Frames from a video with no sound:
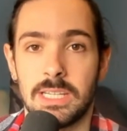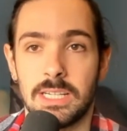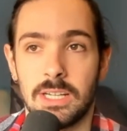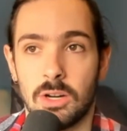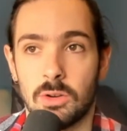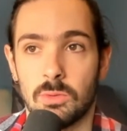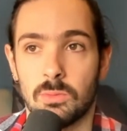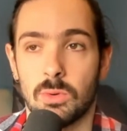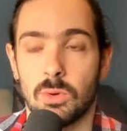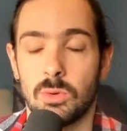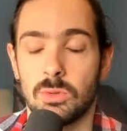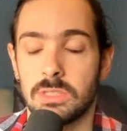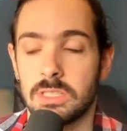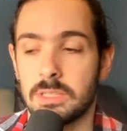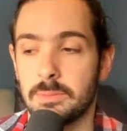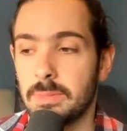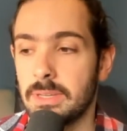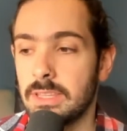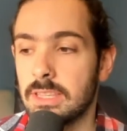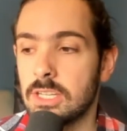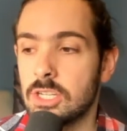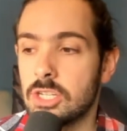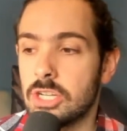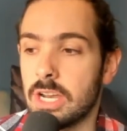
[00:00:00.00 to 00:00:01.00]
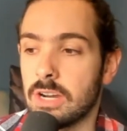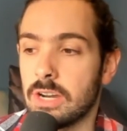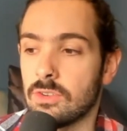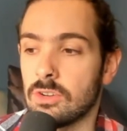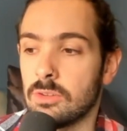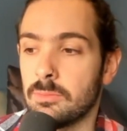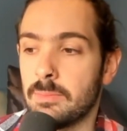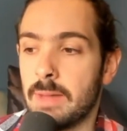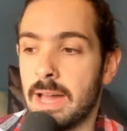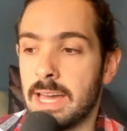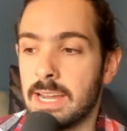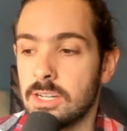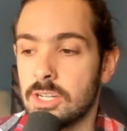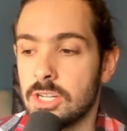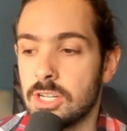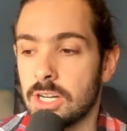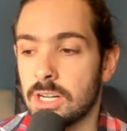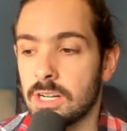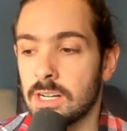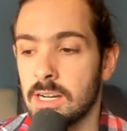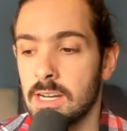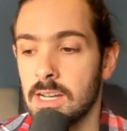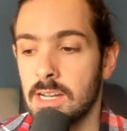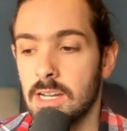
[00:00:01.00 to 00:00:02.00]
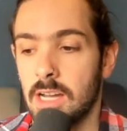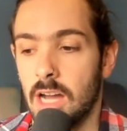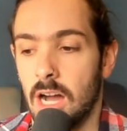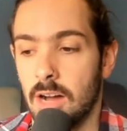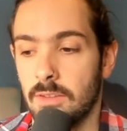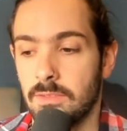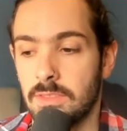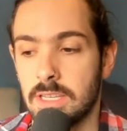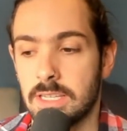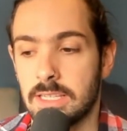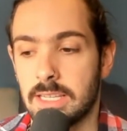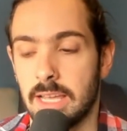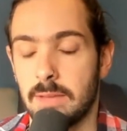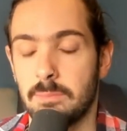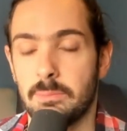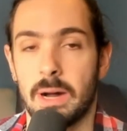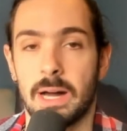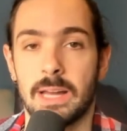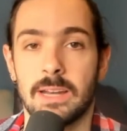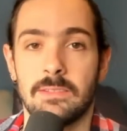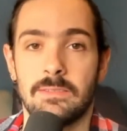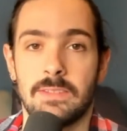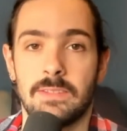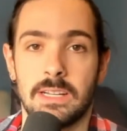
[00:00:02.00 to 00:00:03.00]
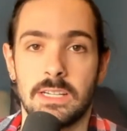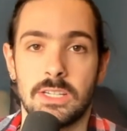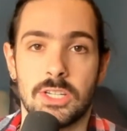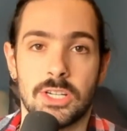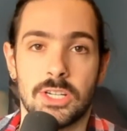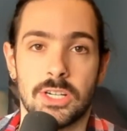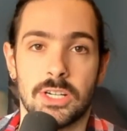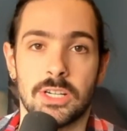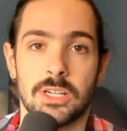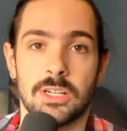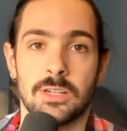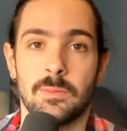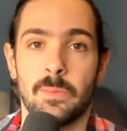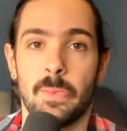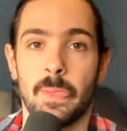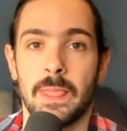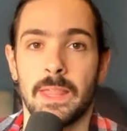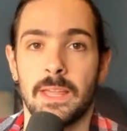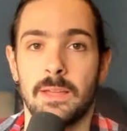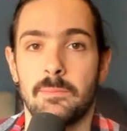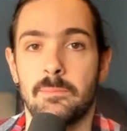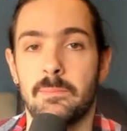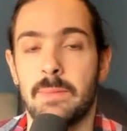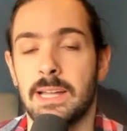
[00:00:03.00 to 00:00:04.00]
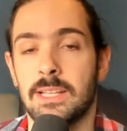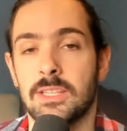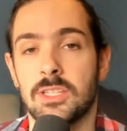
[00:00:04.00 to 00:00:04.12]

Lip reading: a role to be the general manager of the St. Bonaventure men's